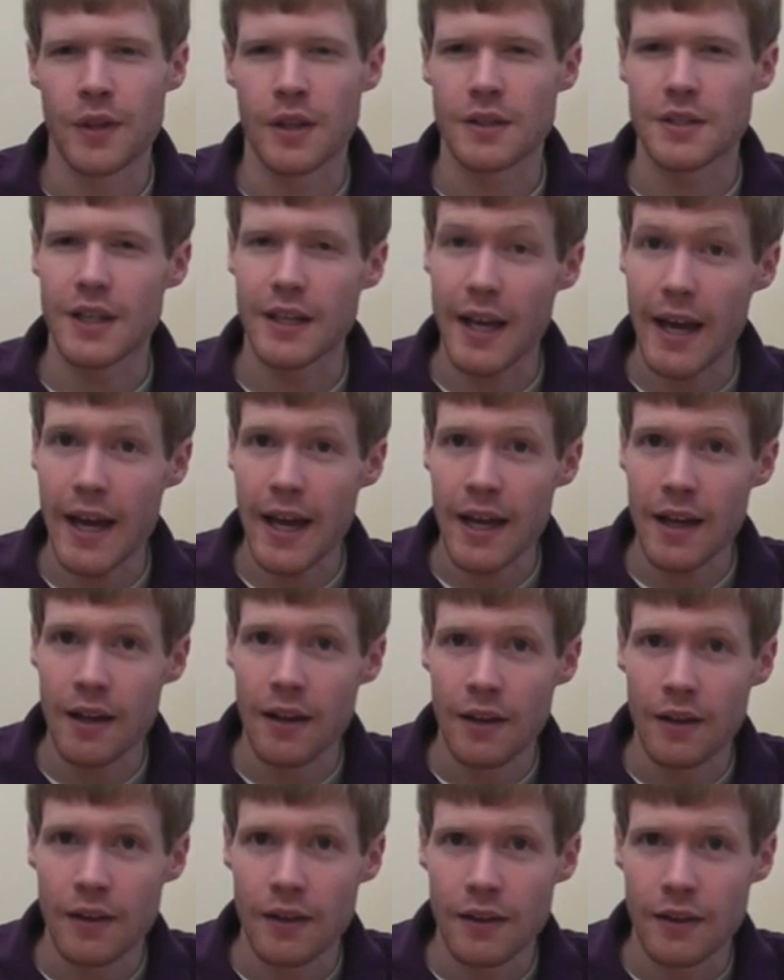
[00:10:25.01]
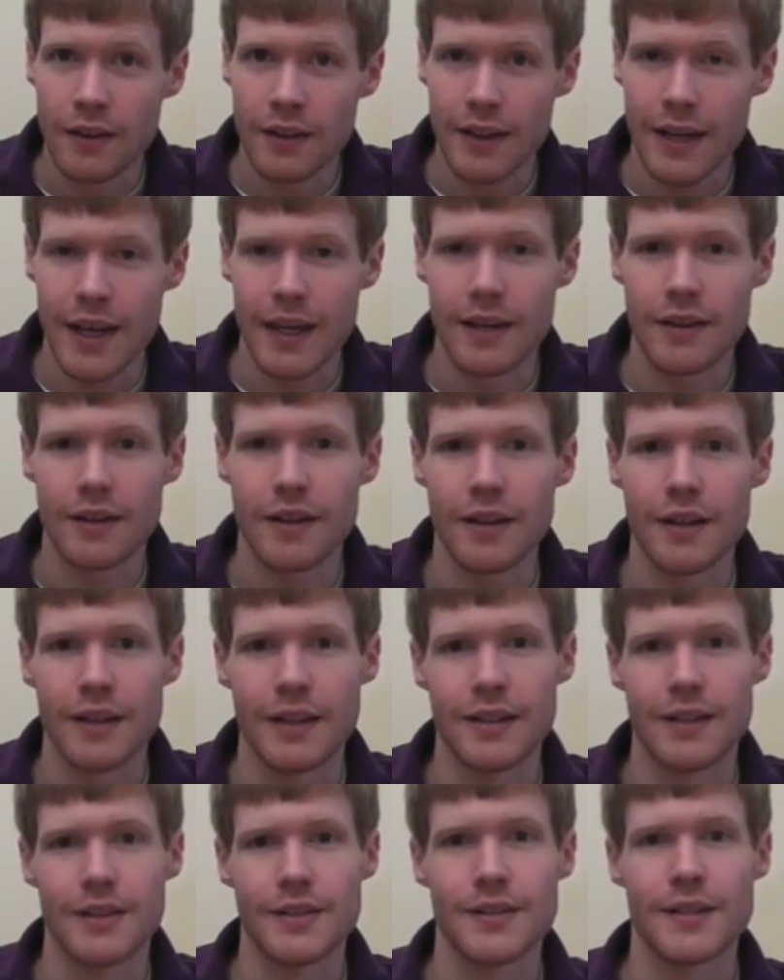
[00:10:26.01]
Today, Canada
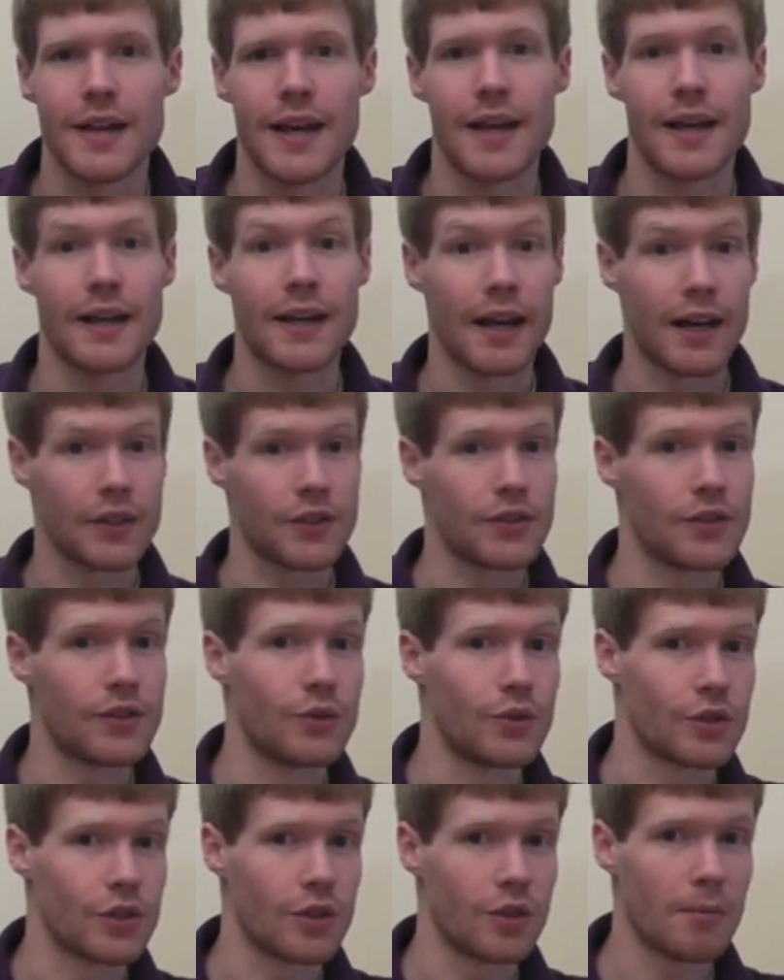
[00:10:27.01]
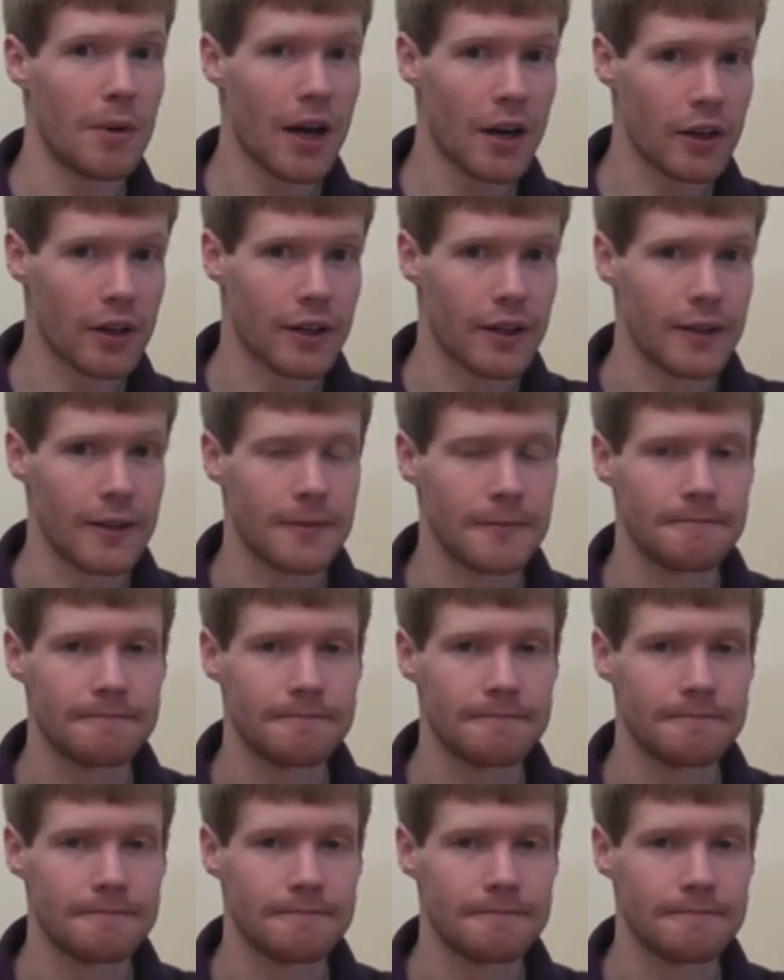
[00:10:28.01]
is a constitutional monarchy.